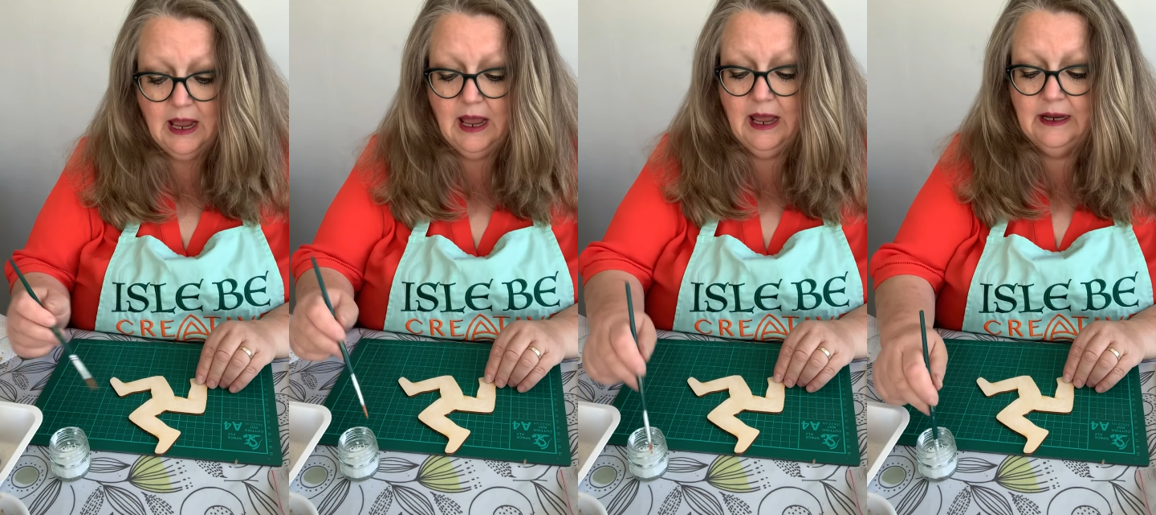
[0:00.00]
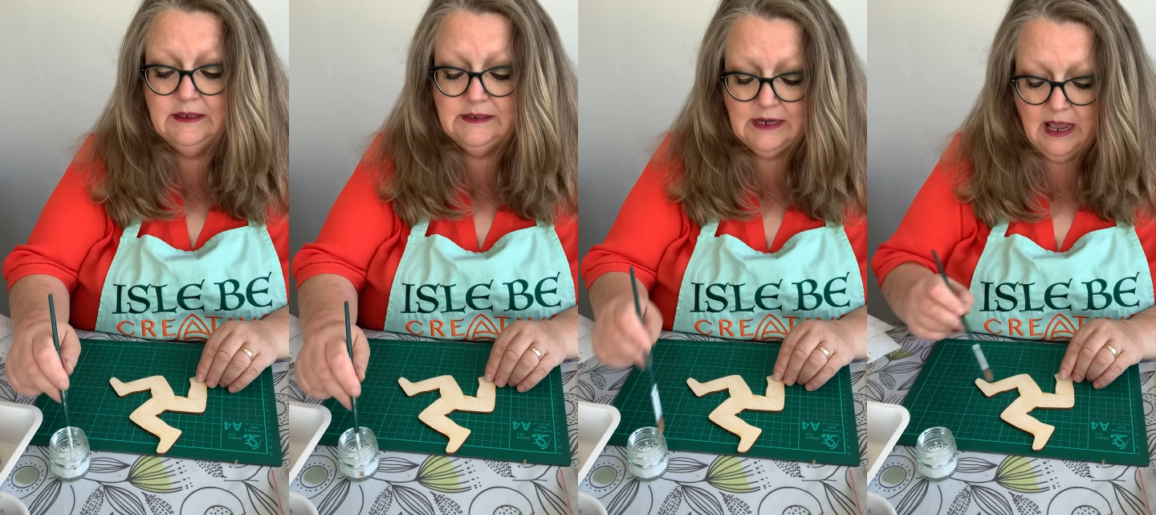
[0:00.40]

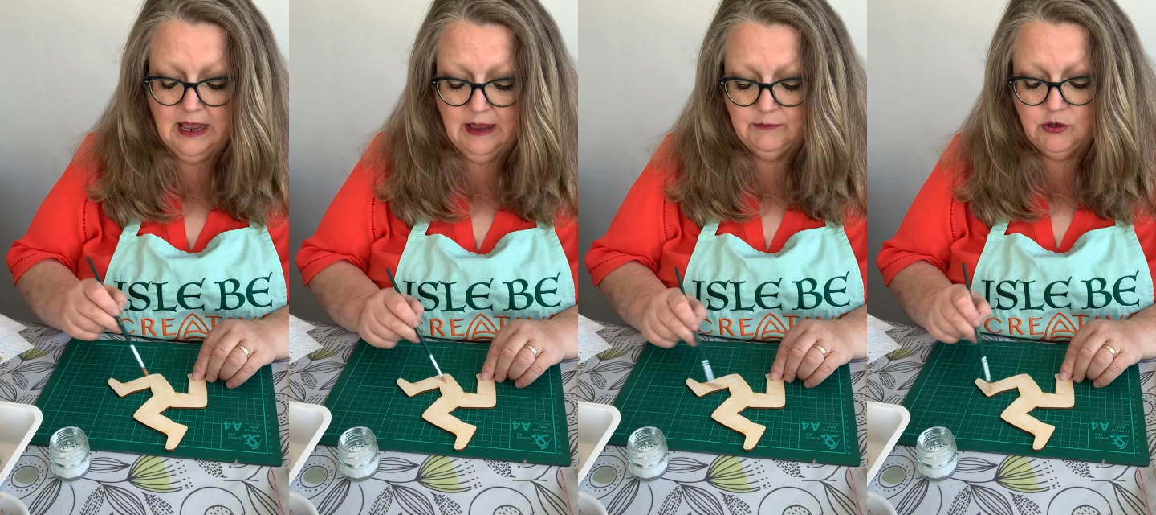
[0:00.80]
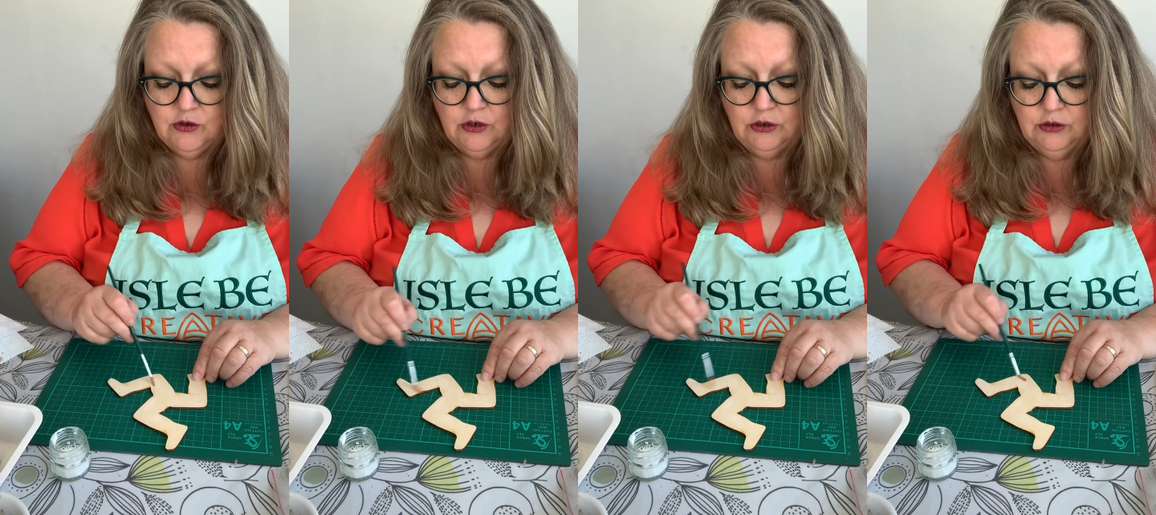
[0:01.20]
and you're
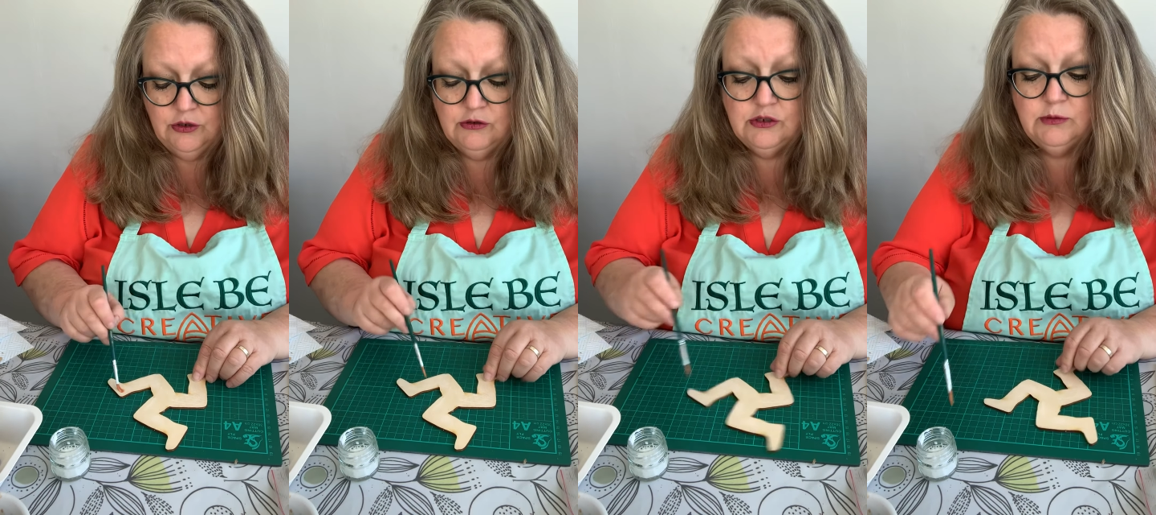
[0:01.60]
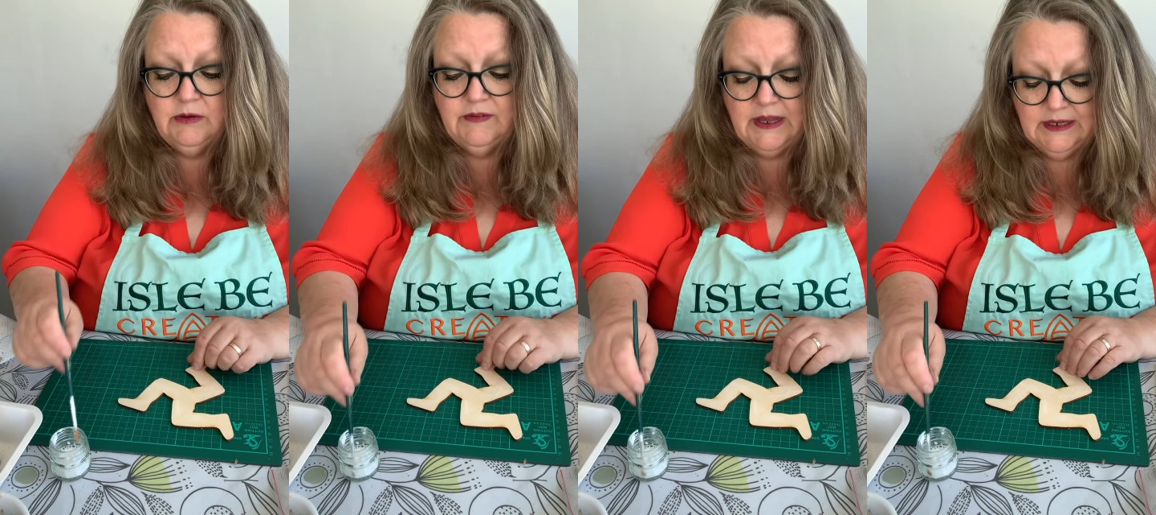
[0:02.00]
going to lose some
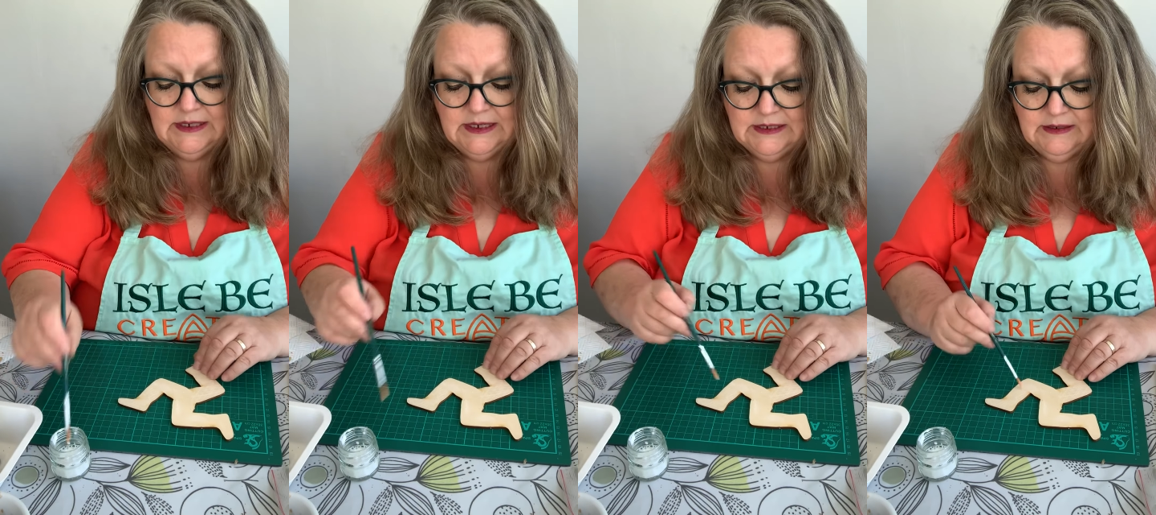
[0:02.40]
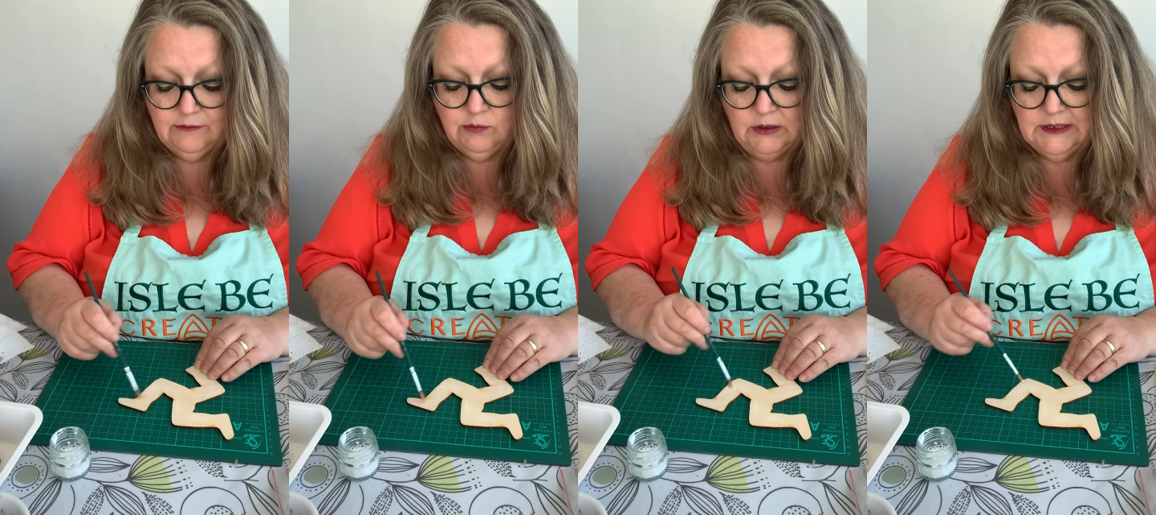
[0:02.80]
of that adhesive
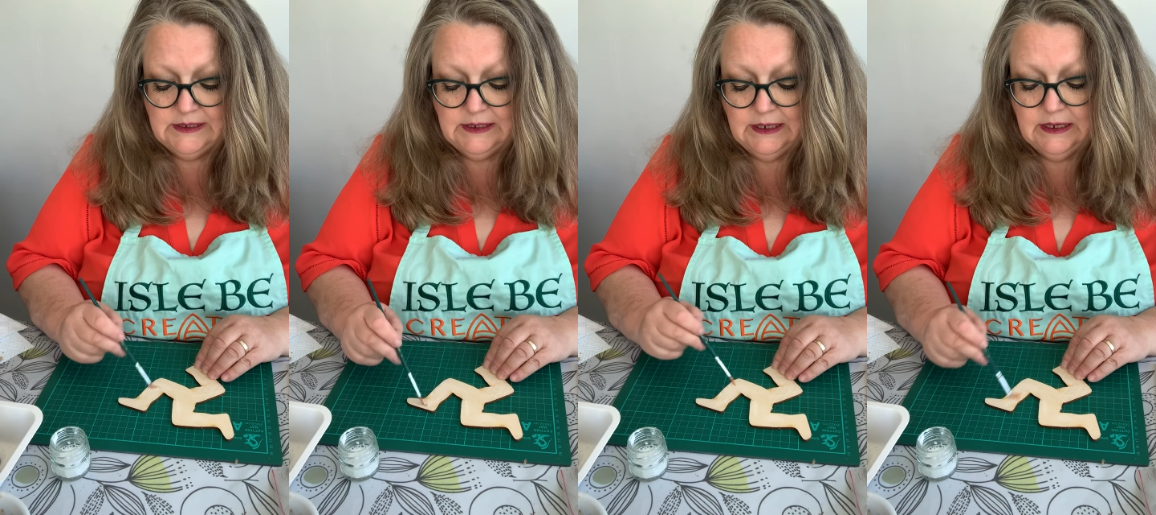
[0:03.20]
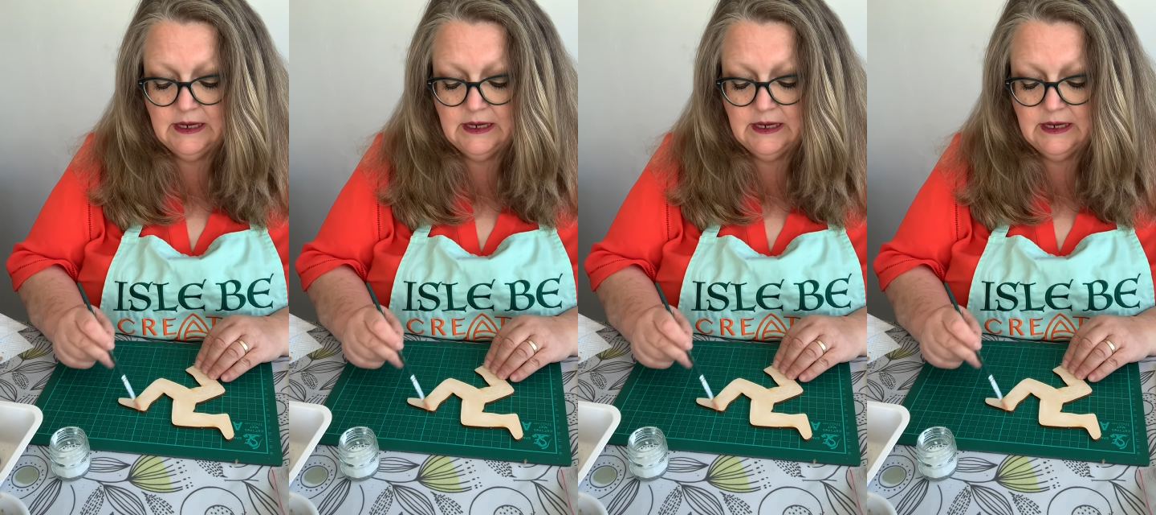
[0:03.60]
quality.